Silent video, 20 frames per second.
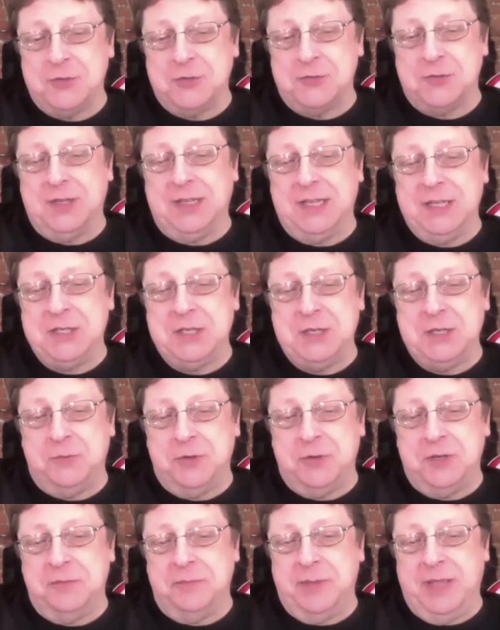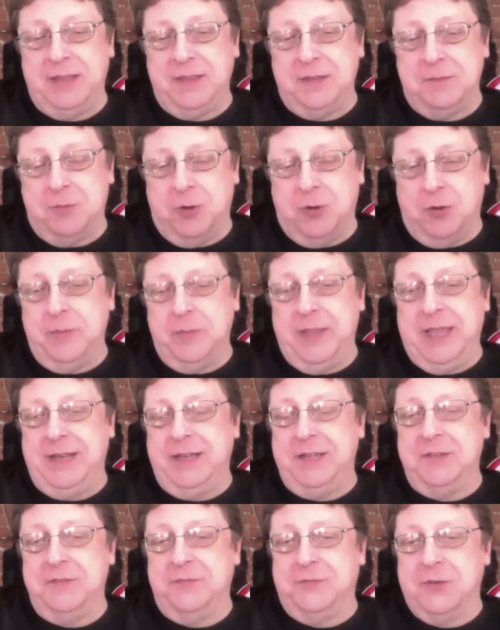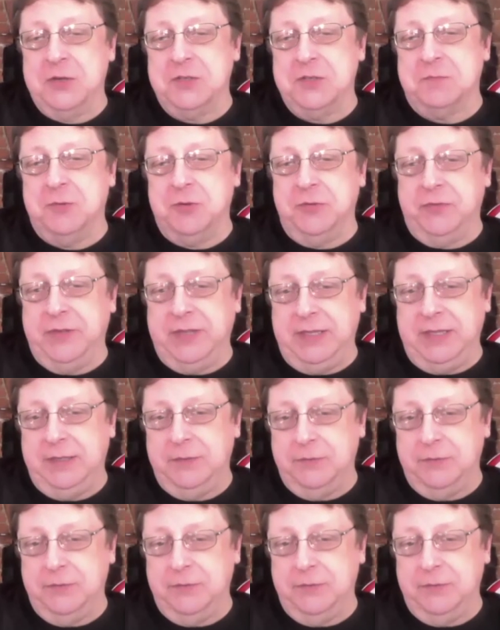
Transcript: trilogy would have been the mole man in the first movie,